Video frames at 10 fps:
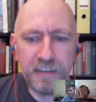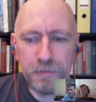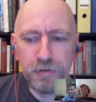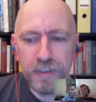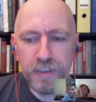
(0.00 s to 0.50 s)

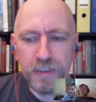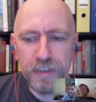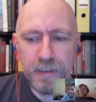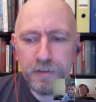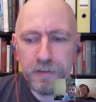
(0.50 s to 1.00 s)
today I made
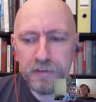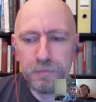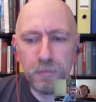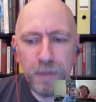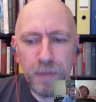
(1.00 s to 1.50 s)
a
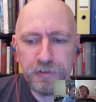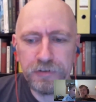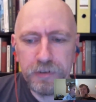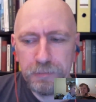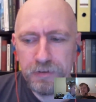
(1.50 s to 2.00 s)
small bash
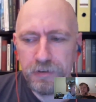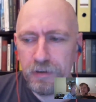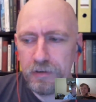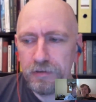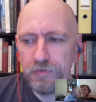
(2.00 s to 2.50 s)
script
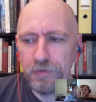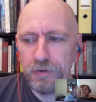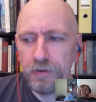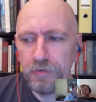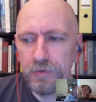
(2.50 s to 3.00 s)

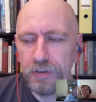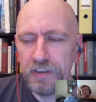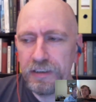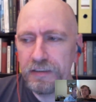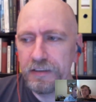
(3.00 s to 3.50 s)
for
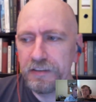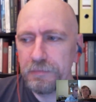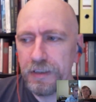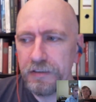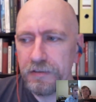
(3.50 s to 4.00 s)
deleting
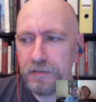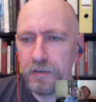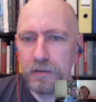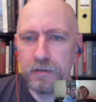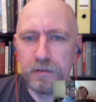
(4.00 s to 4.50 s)
space
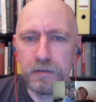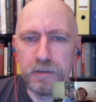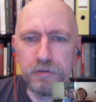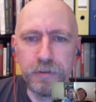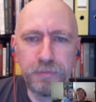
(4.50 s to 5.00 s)
on
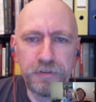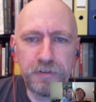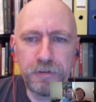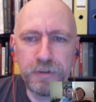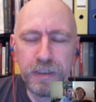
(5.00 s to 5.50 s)
our repo
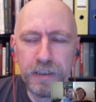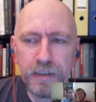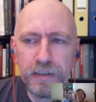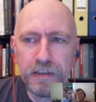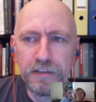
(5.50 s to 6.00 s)
server.
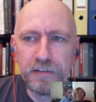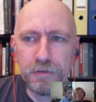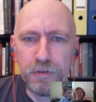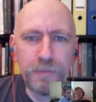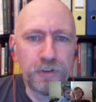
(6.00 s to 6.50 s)

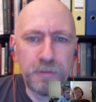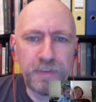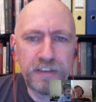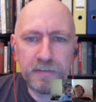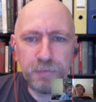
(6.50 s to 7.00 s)
So I'm not the
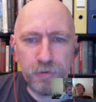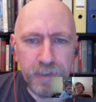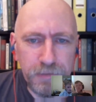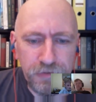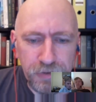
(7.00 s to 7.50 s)
biggest
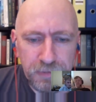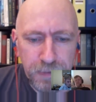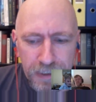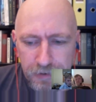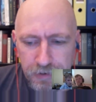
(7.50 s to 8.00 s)
programmer for
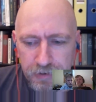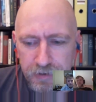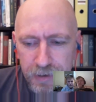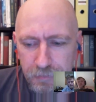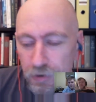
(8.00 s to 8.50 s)
bash,
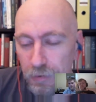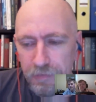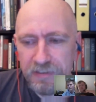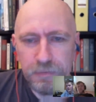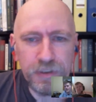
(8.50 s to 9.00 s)
and
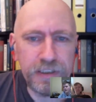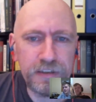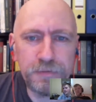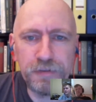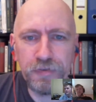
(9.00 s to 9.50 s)
probably somebody
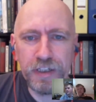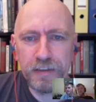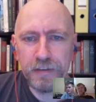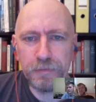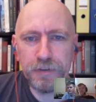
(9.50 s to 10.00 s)
else will
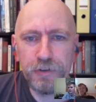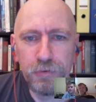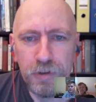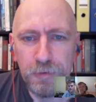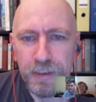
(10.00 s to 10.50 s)
find a much
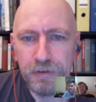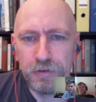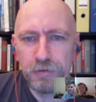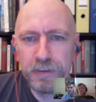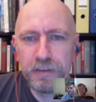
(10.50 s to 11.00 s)
cooler way to do it.